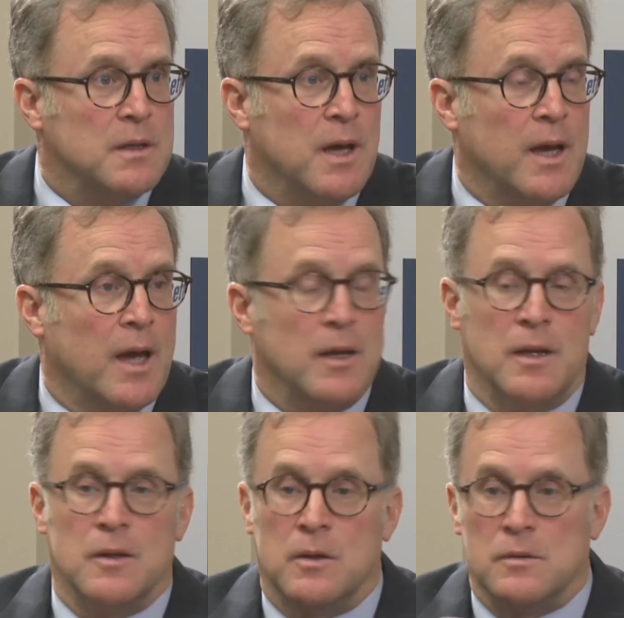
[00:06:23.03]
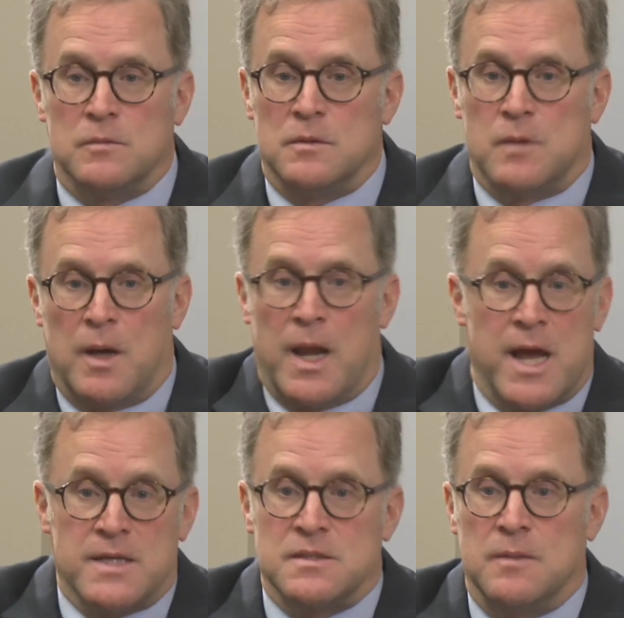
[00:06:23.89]
I'd
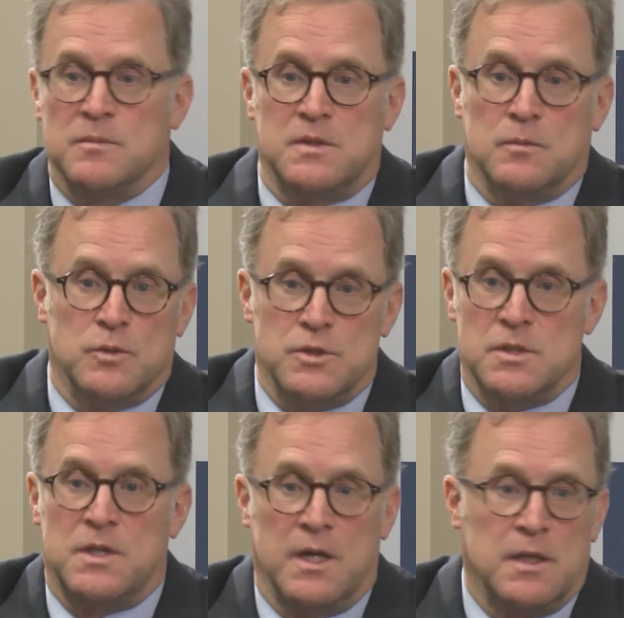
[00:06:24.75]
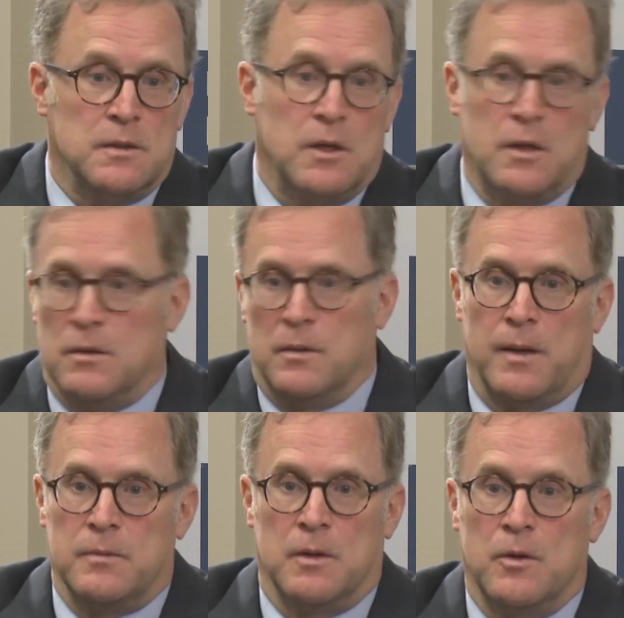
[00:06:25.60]
ask them, would you take a look?
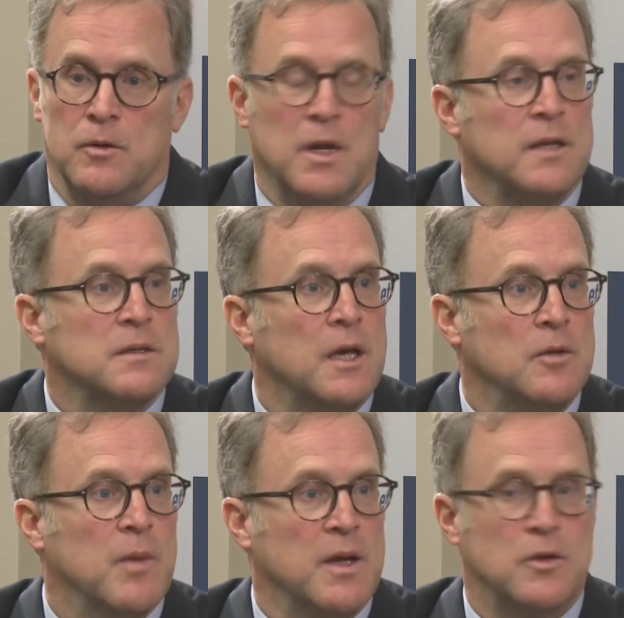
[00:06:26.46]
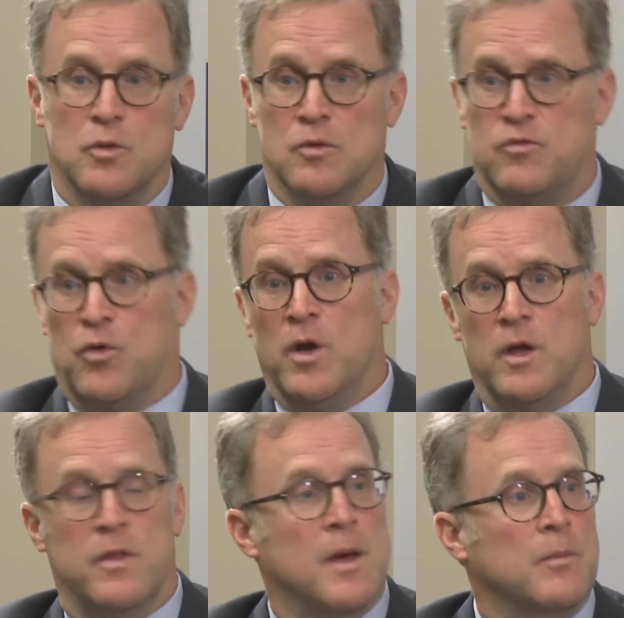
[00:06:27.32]
No, you're not entitled. You could
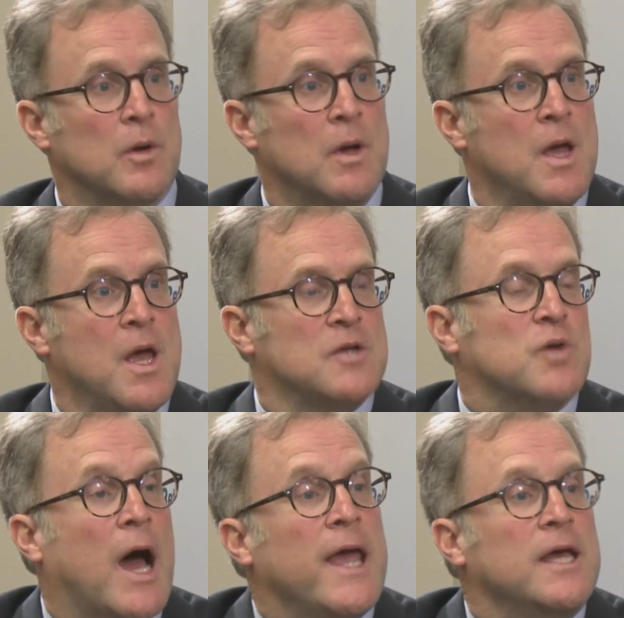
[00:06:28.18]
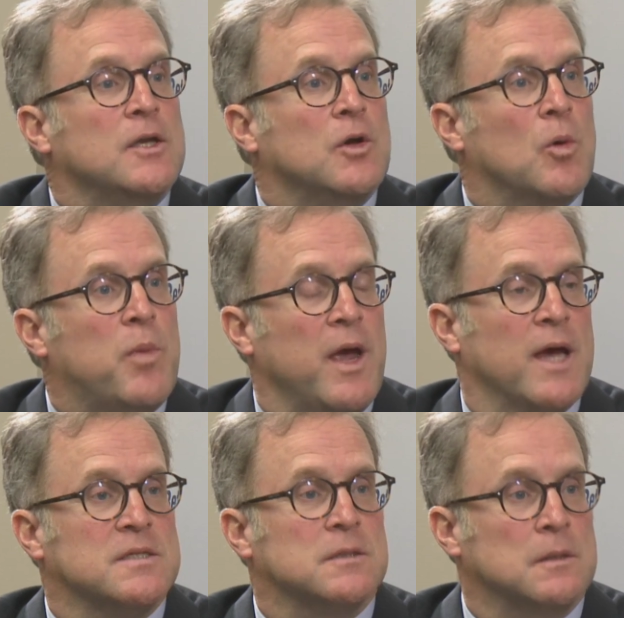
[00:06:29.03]
FOIA them, or so I had to go
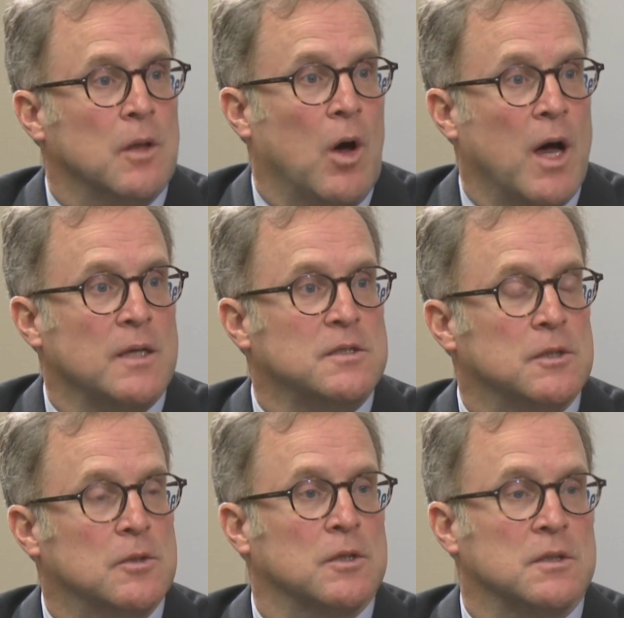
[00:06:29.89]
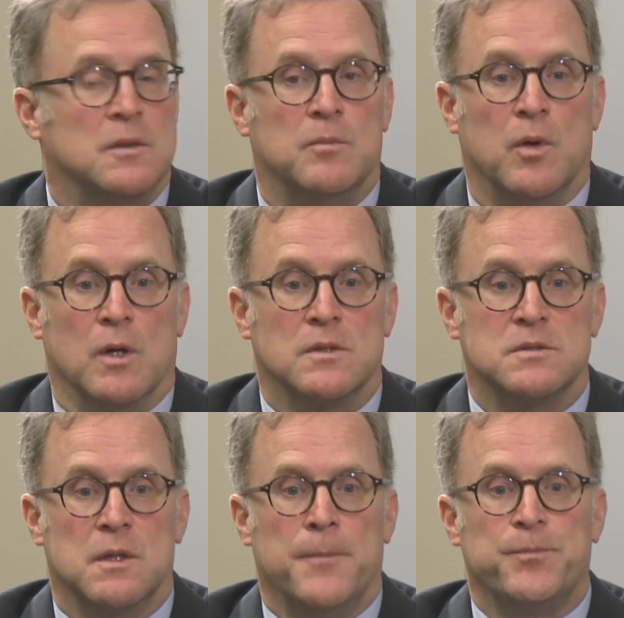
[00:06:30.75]
pass a law to look at the books.
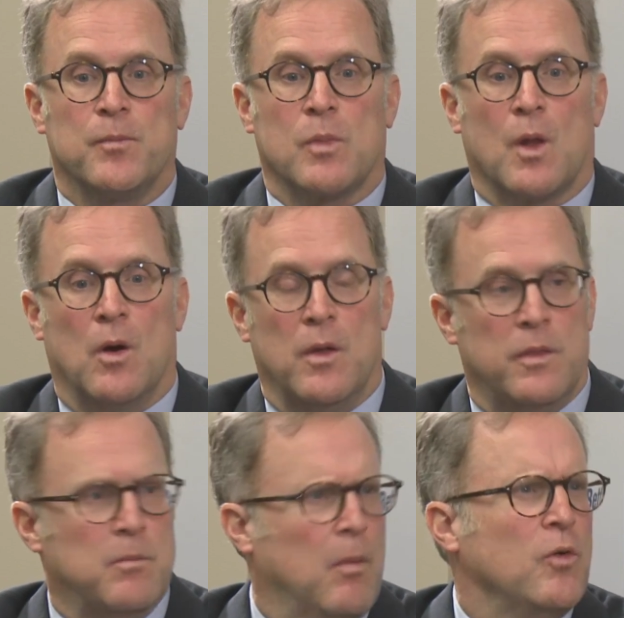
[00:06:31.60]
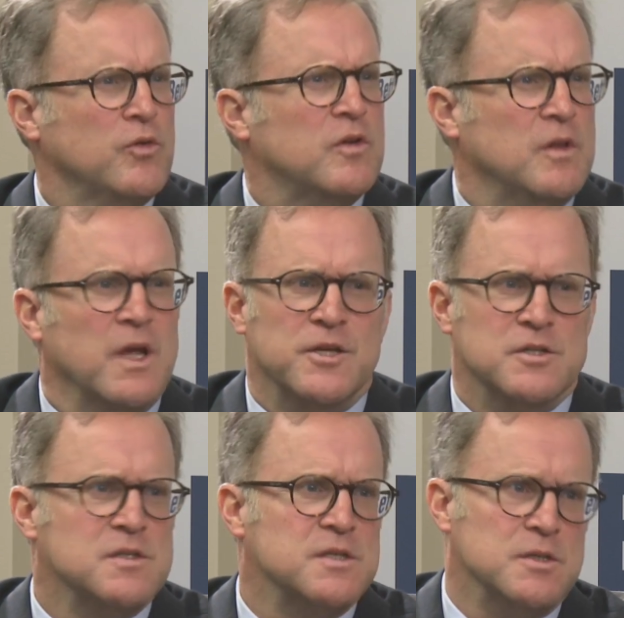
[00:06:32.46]
Most of the
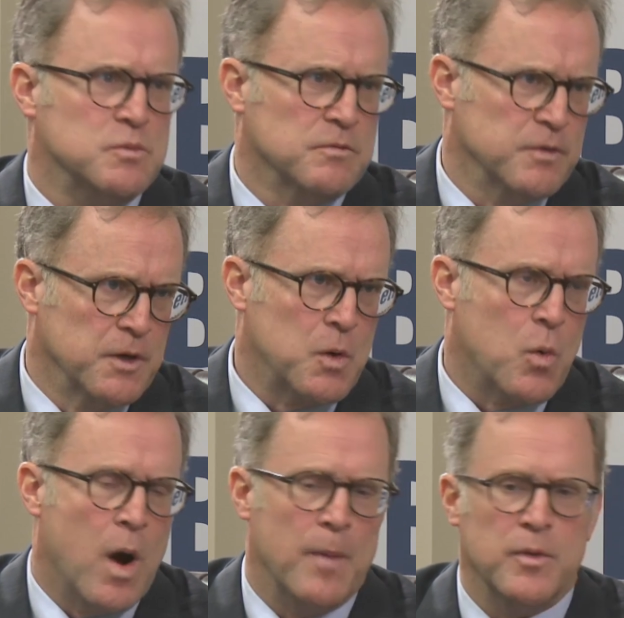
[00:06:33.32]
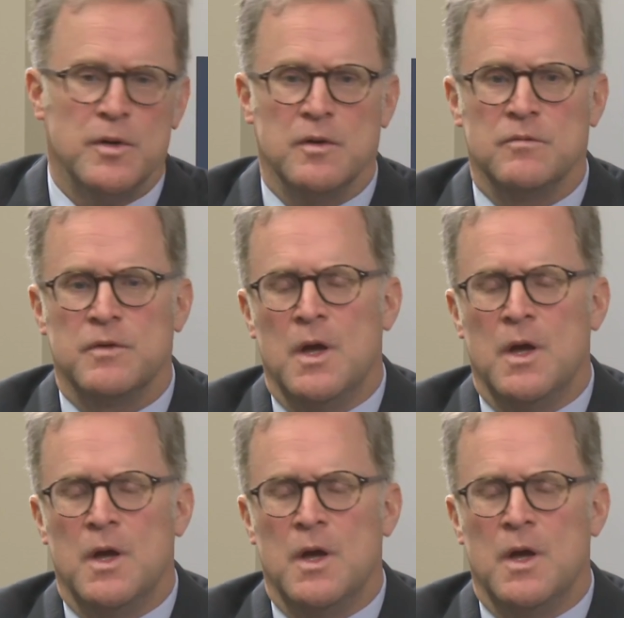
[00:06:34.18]
agencies were very cooperative.